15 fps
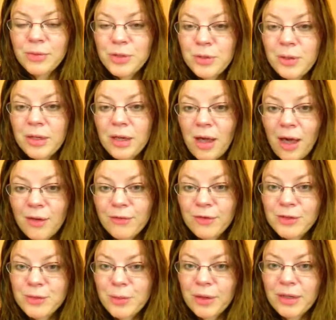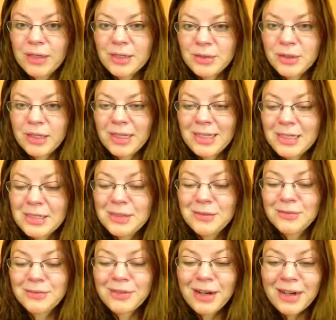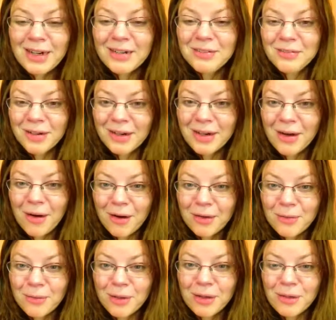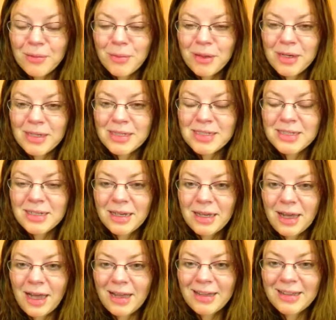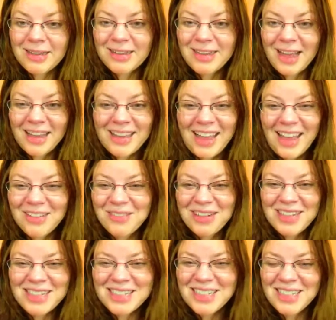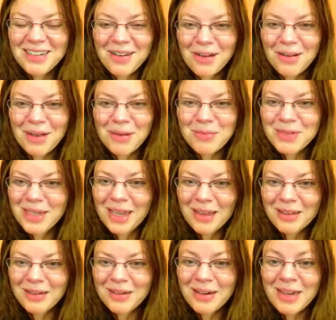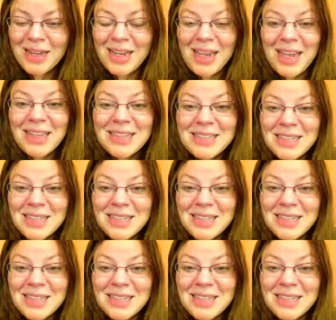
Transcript: doing conference work is is very very hard work but it's i i can't wait to see it all come together and